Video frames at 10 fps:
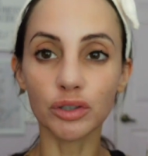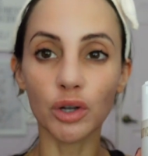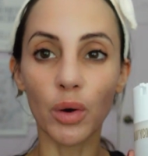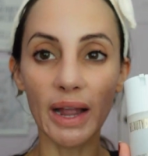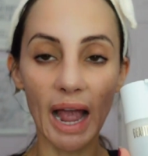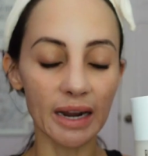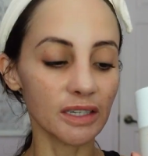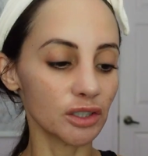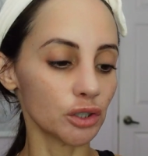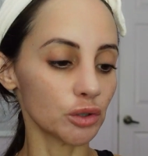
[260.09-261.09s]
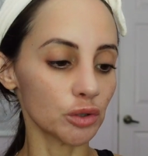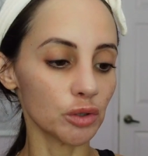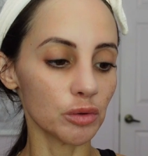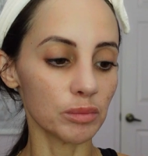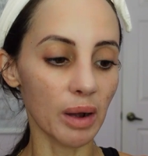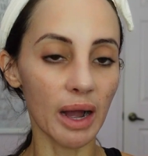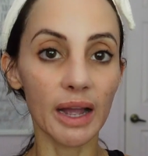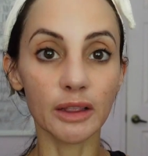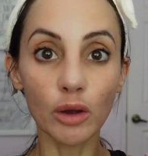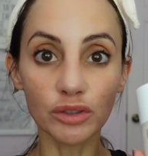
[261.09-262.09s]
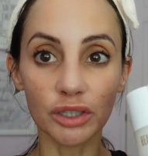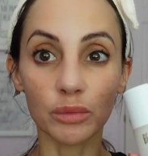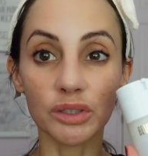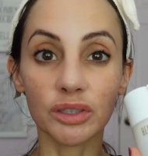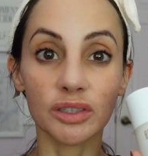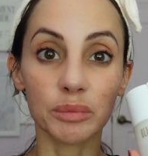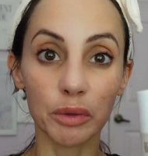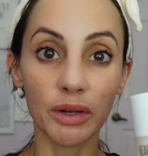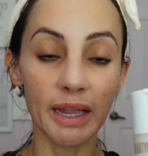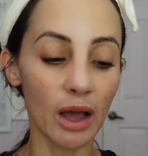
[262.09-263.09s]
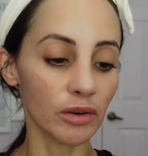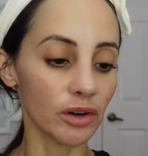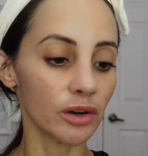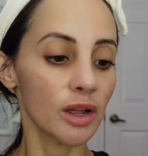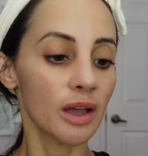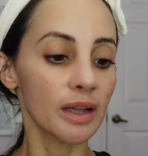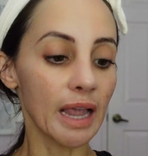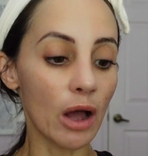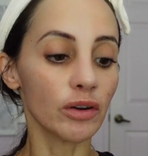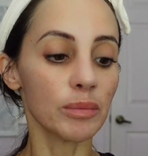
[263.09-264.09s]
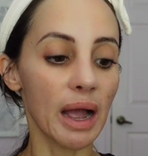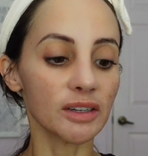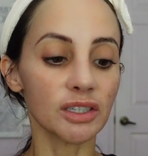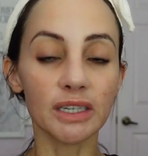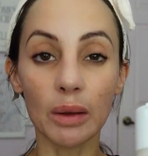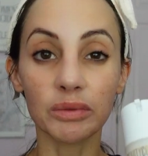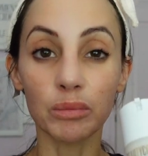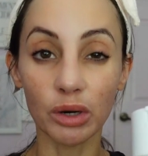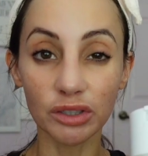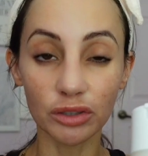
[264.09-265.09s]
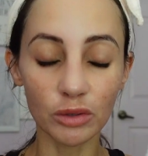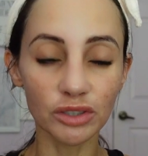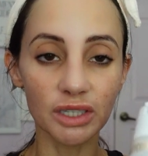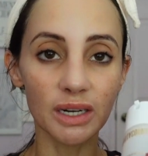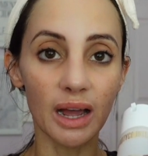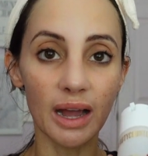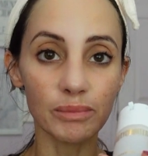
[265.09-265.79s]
So I add it to my lotion, which is this Beauty Counter Match Adaptive Moisture Lotion.